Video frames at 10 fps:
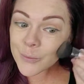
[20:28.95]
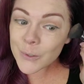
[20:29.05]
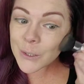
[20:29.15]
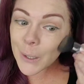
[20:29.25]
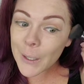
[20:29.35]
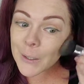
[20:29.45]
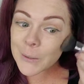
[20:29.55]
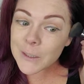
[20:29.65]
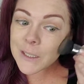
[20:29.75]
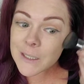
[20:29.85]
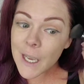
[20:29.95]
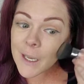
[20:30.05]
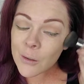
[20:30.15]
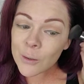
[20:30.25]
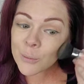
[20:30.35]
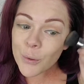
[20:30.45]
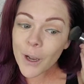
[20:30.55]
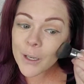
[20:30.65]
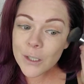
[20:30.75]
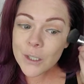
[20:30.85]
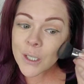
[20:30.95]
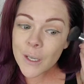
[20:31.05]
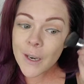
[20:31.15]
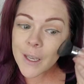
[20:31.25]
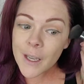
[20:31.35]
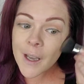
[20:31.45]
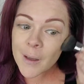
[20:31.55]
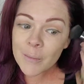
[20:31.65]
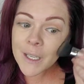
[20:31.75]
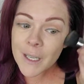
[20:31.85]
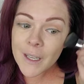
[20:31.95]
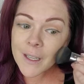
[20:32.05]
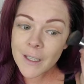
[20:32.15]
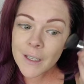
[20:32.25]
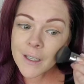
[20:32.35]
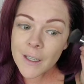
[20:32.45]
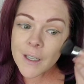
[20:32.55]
So I use this angle brush, and I come in